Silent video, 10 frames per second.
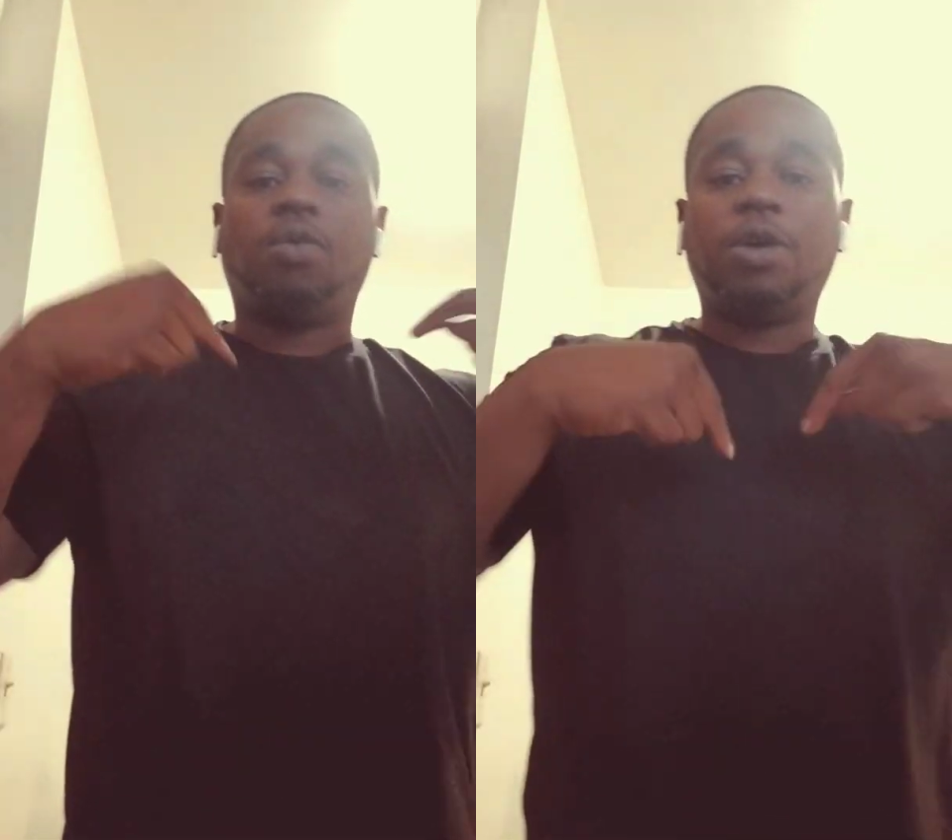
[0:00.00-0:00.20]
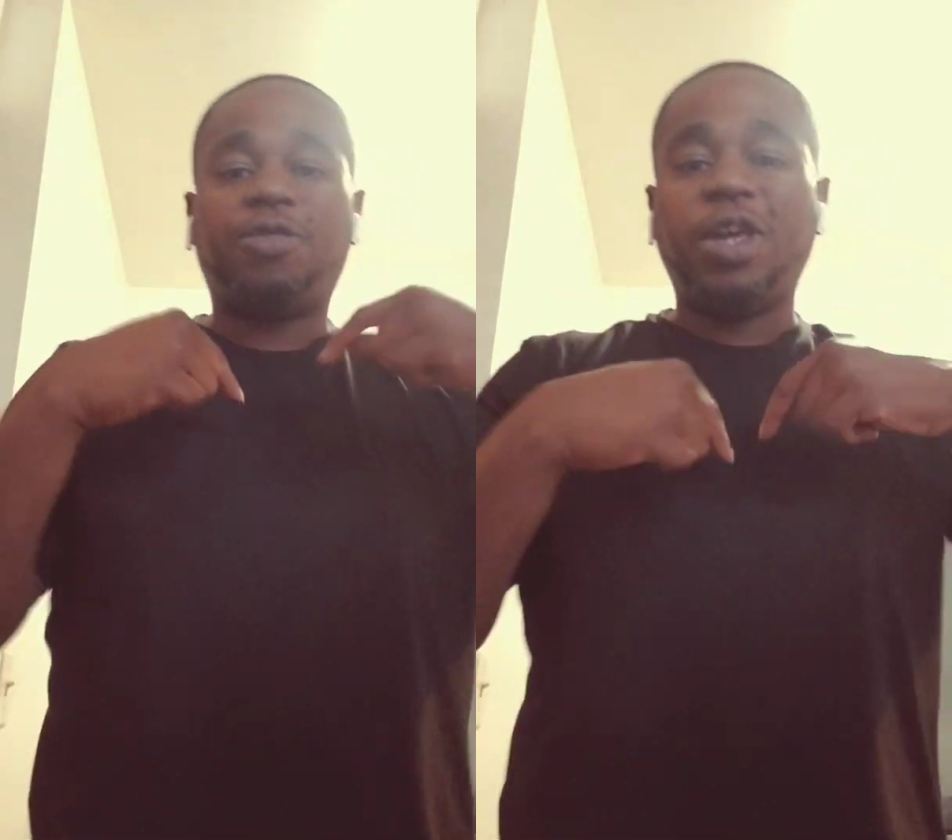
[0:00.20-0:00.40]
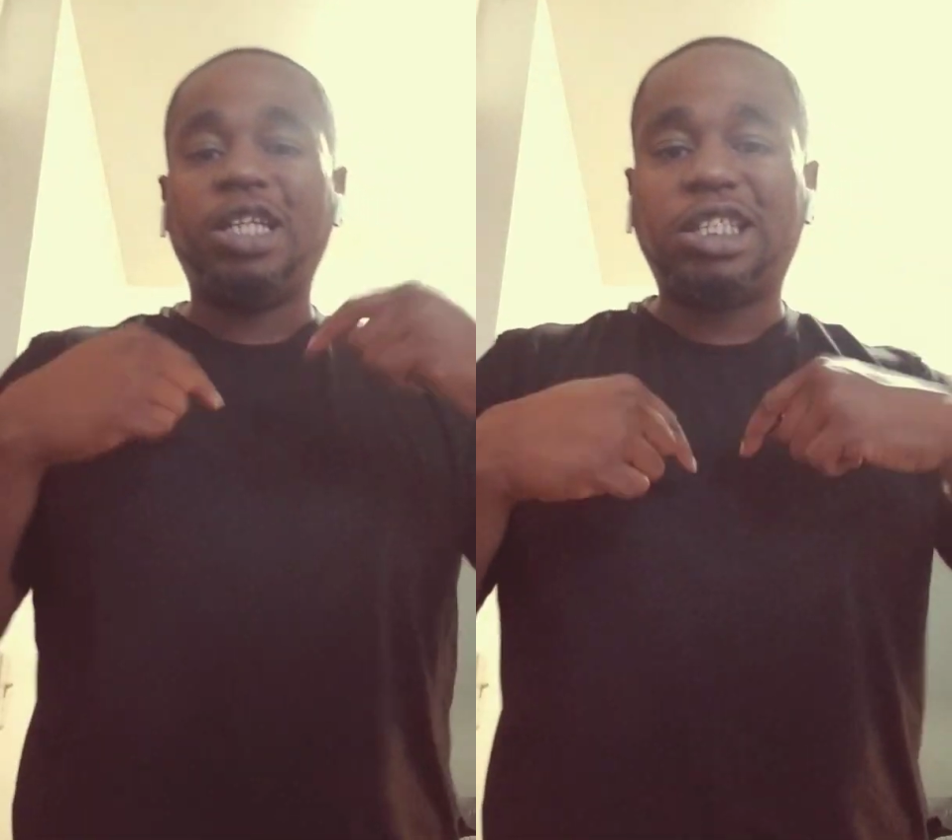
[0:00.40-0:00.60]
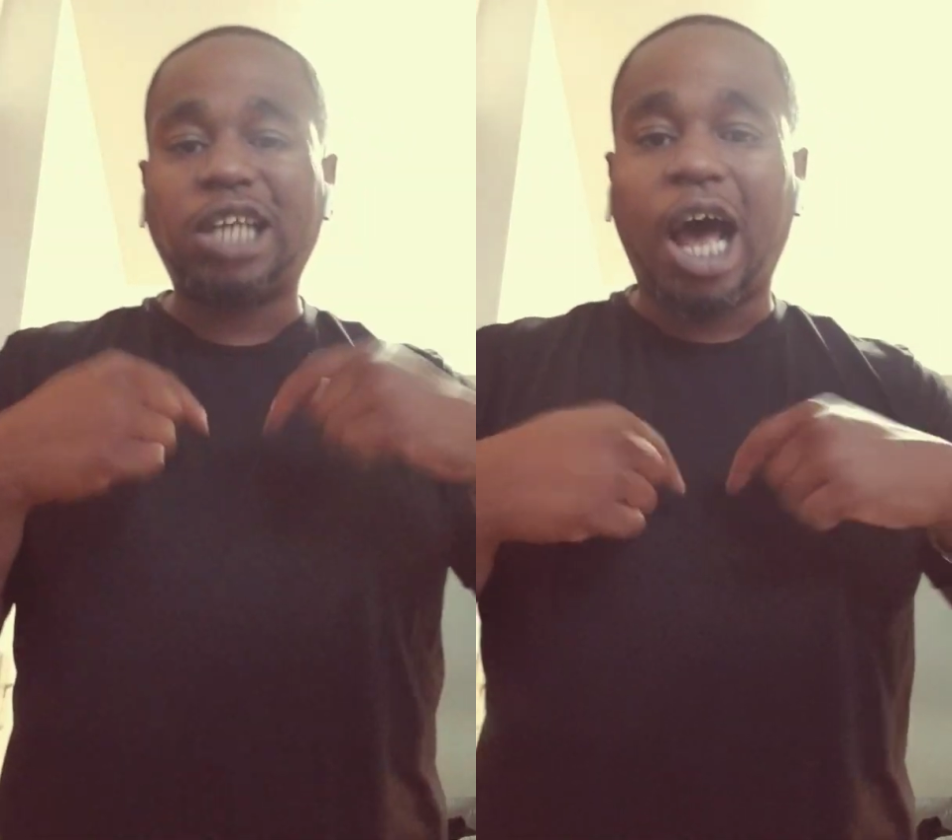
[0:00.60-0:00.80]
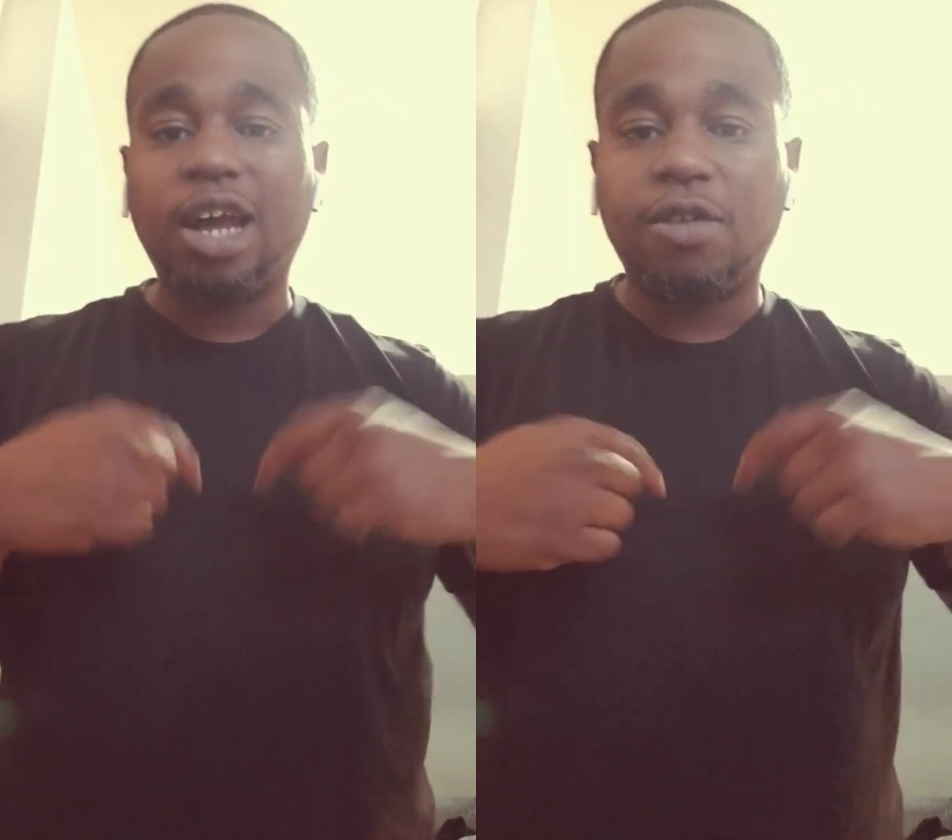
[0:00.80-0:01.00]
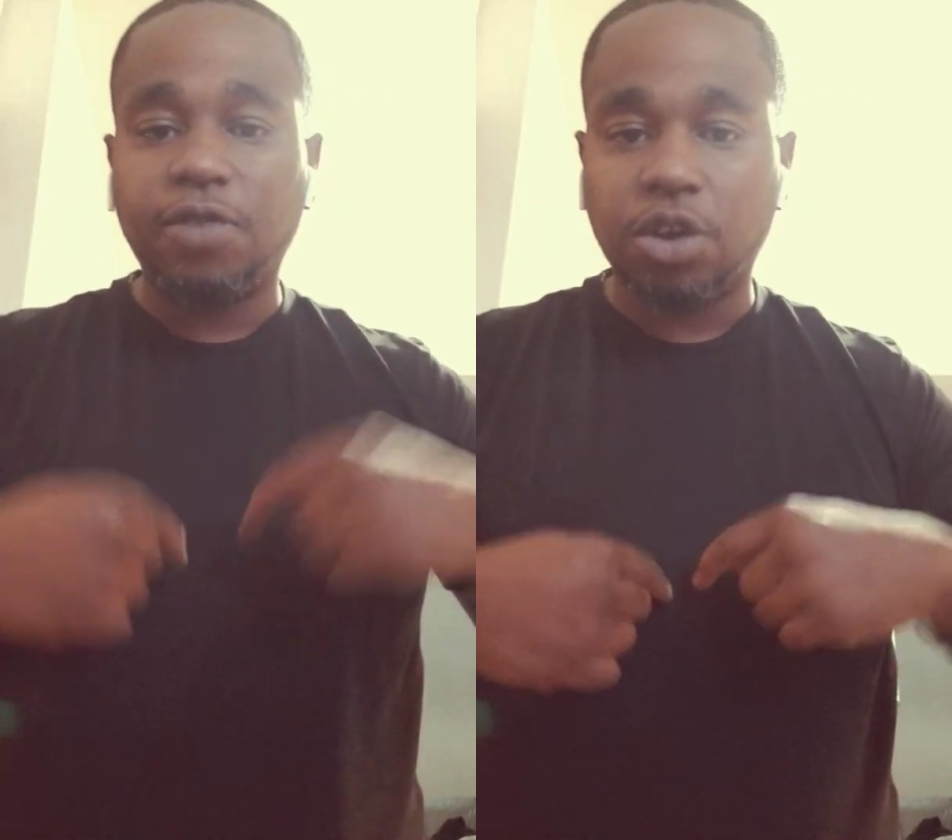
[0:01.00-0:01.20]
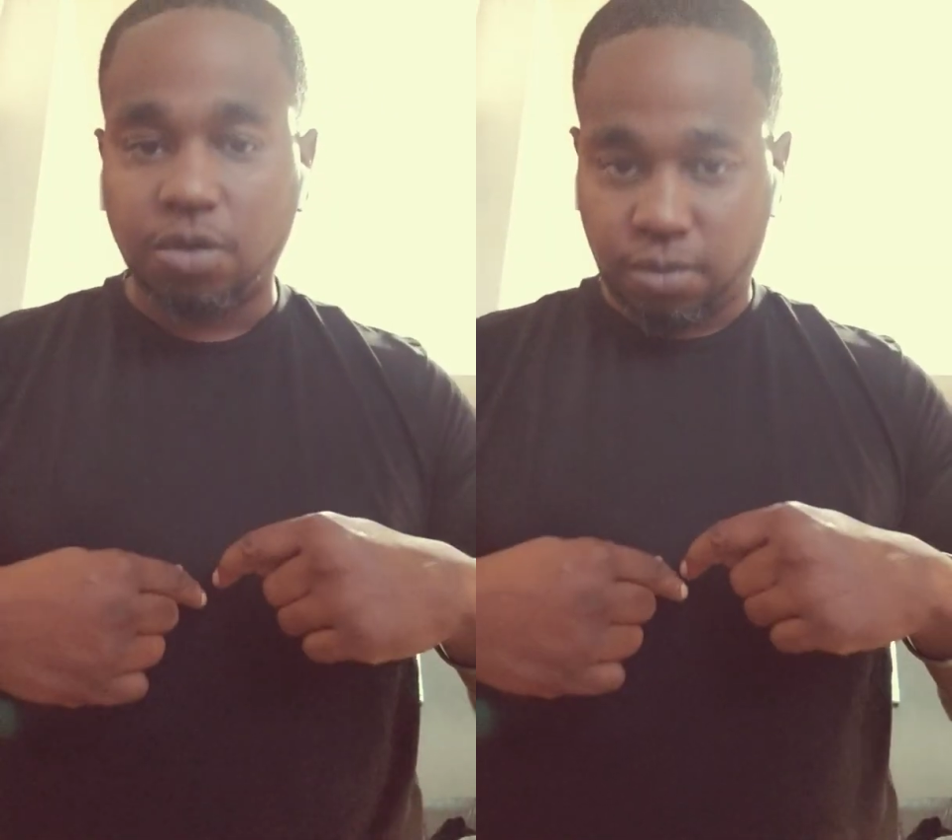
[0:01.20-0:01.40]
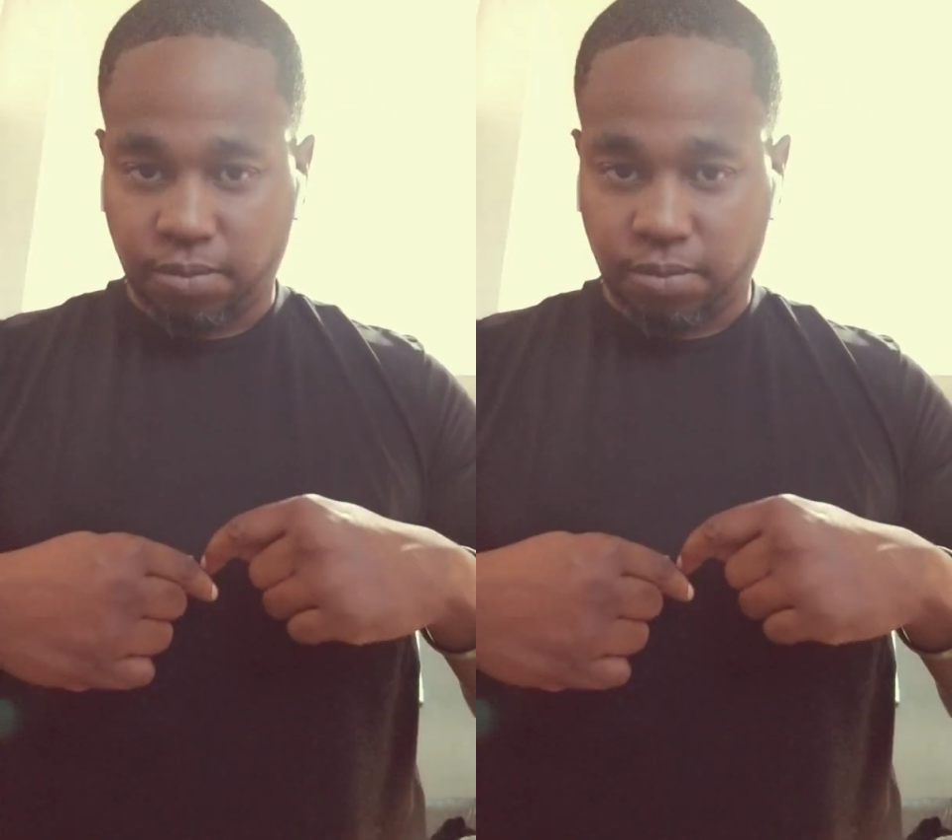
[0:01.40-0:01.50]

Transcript: within inside of you.